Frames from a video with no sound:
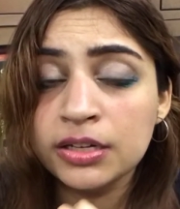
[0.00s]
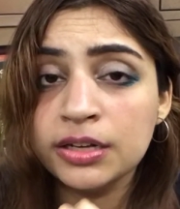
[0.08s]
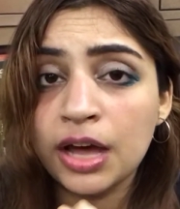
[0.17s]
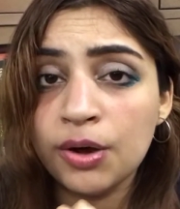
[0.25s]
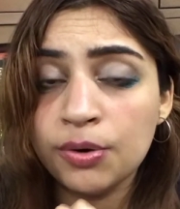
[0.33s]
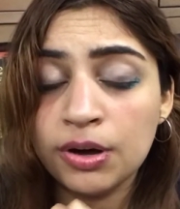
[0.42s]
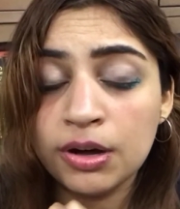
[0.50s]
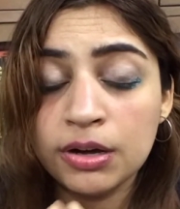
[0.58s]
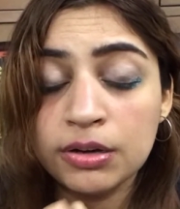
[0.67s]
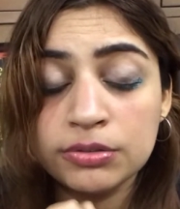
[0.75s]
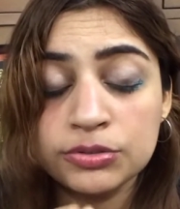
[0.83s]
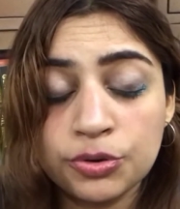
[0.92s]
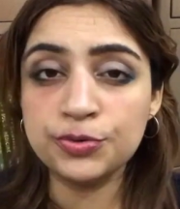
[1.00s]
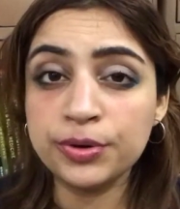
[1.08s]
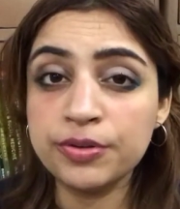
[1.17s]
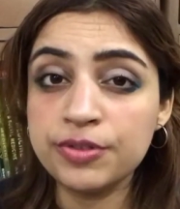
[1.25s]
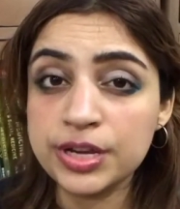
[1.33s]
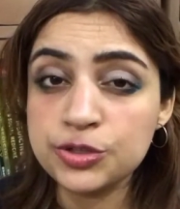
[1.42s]
Now if you
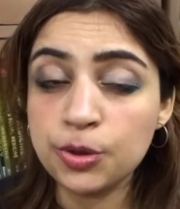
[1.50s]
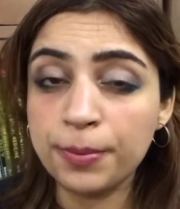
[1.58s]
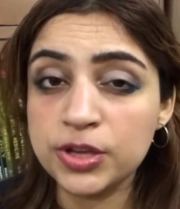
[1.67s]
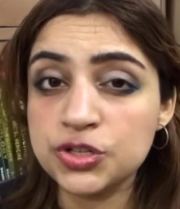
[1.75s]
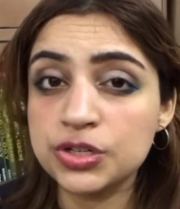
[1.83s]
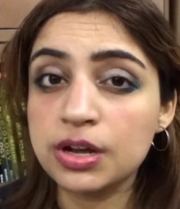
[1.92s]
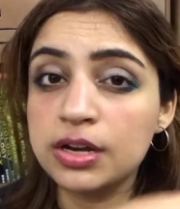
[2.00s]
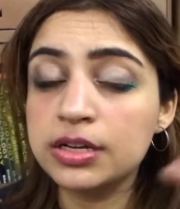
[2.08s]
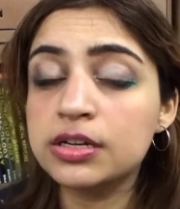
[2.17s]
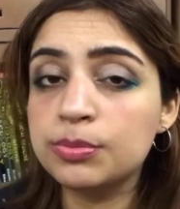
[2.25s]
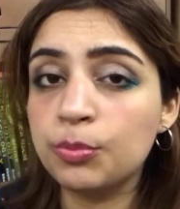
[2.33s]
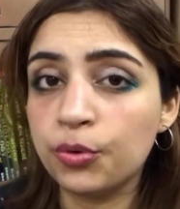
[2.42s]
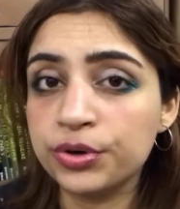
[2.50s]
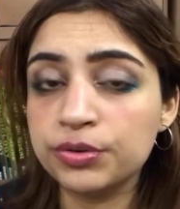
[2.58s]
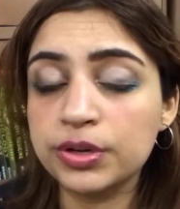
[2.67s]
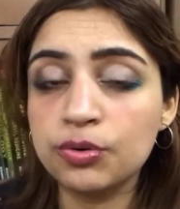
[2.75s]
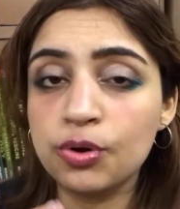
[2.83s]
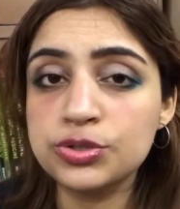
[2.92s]
can raise your budget a little more, you
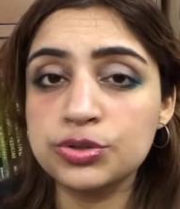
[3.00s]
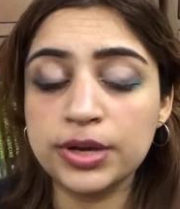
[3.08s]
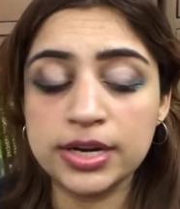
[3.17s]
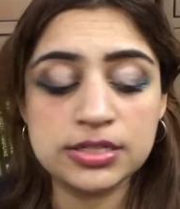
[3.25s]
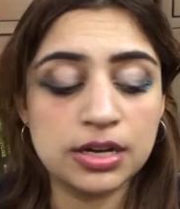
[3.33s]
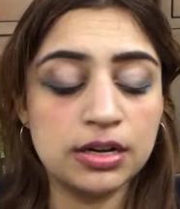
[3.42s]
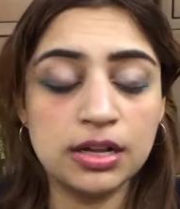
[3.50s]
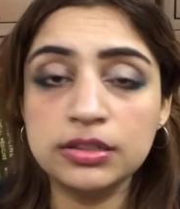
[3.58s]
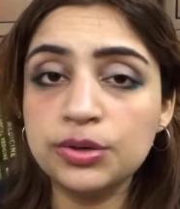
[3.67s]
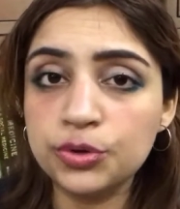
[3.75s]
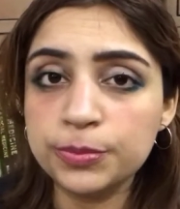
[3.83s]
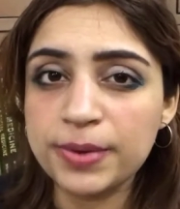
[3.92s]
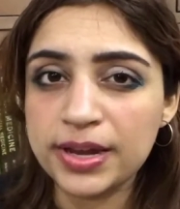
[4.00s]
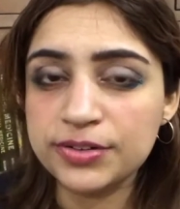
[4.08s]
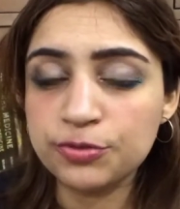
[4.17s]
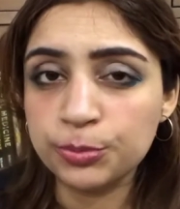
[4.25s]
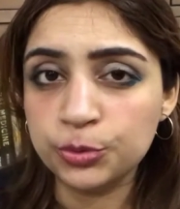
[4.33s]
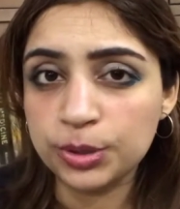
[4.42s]
can also get another good
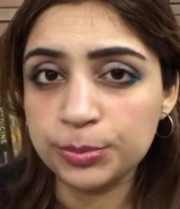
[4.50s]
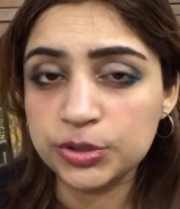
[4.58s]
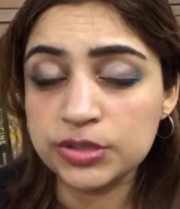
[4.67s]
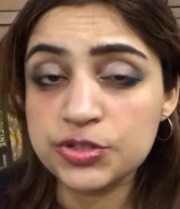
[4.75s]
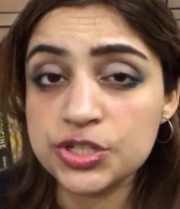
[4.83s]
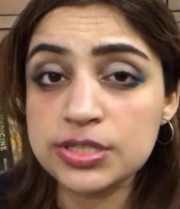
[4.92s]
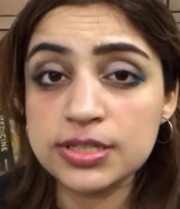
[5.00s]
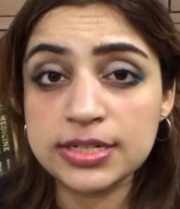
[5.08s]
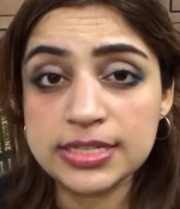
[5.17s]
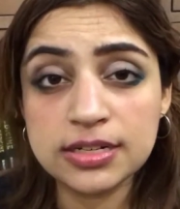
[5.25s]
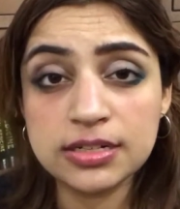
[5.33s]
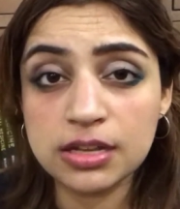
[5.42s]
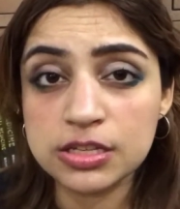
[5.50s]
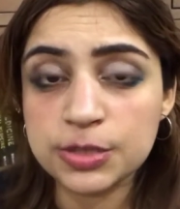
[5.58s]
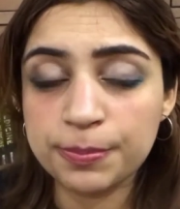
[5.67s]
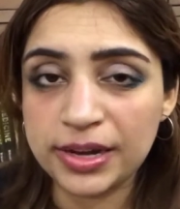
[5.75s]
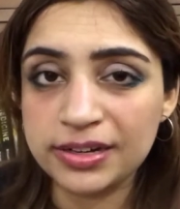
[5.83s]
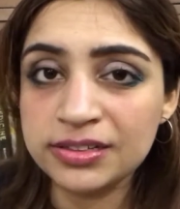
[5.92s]
palette from Huda Beauty, which is the Desert
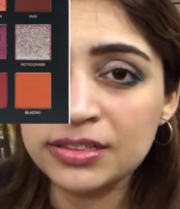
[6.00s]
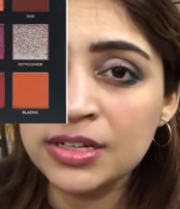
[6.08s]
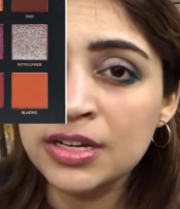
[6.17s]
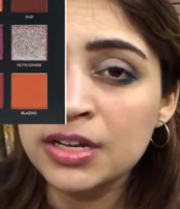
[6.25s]
Dusk palette.